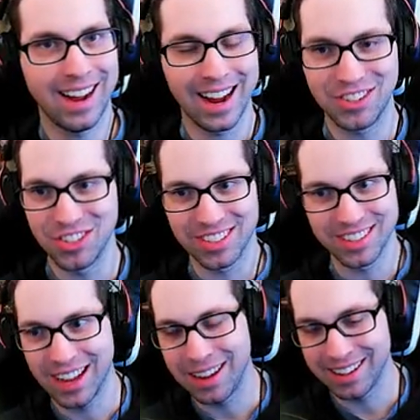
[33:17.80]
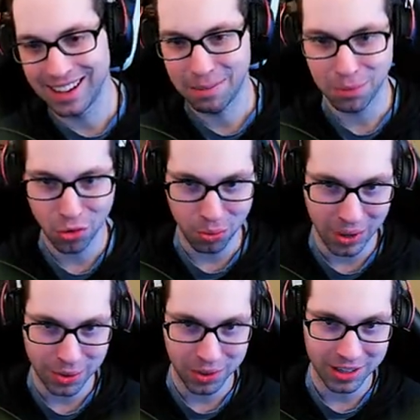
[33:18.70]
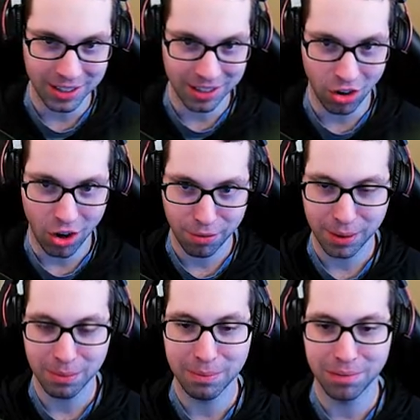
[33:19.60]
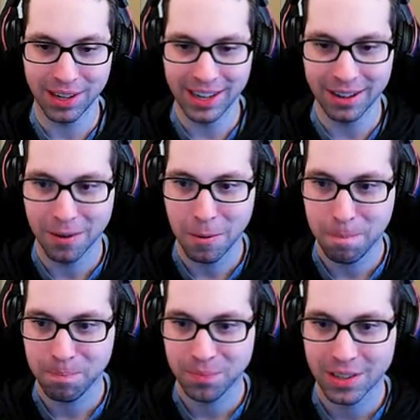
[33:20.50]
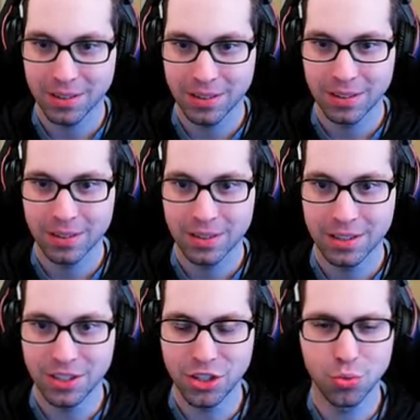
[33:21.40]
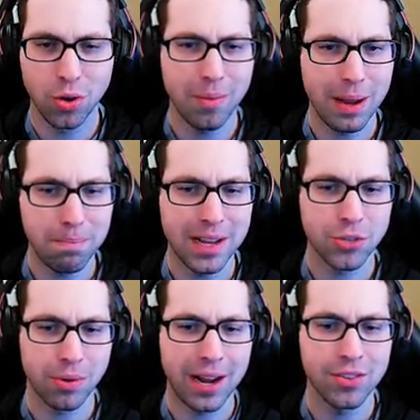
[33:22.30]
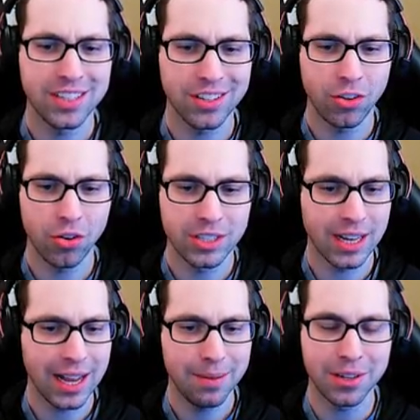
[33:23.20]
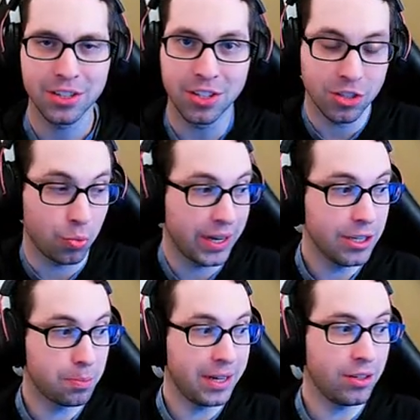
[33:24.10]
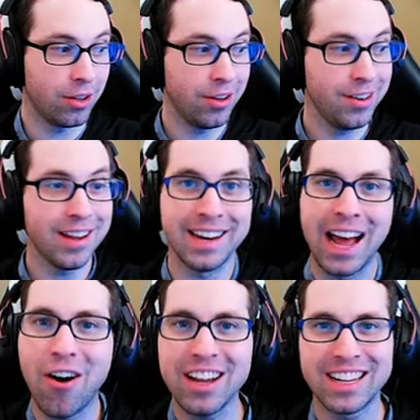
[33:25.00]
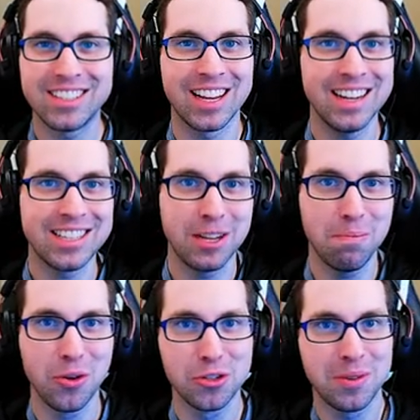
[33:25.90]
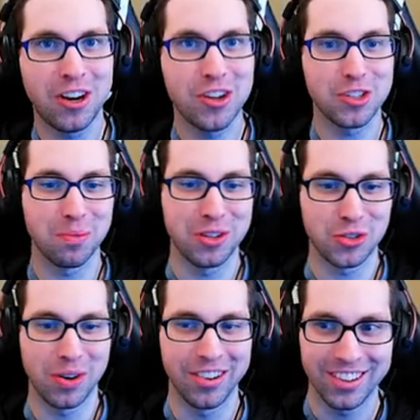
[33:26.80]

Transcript: i just I, i'm blown away with the golf we've been playing this is one of my best rounds in a long time. The, the swing's been good. Now I can say it. Tempo's been awesome this round.